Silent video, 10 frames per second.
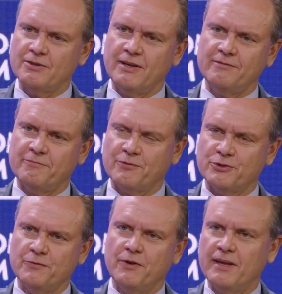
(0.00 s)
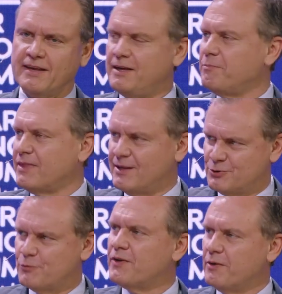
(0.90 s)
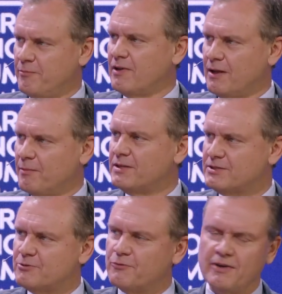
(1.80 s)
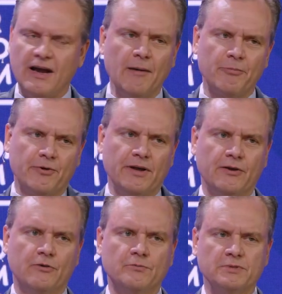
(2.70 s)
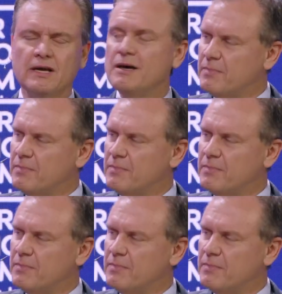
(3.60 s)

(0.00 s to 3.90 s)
they first of all, they keep things within limits, within operating norms.